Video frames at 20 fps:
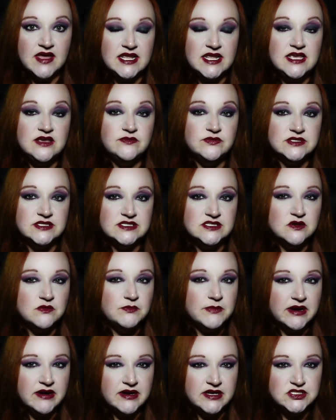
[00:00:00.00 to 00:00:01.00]
he was still
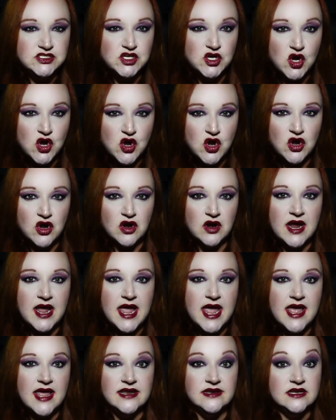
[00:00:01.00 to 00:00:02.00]
married to her,
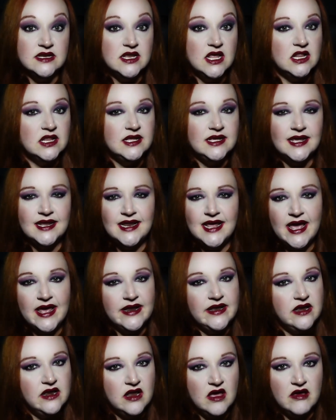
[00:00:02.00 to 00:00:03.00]
and Nellie had
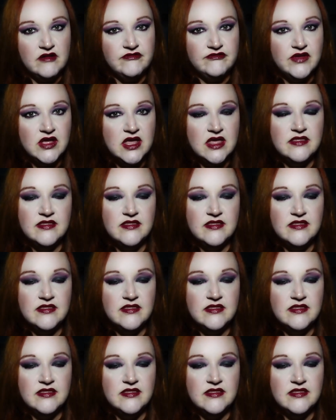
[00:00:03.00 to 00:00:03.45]
had enough.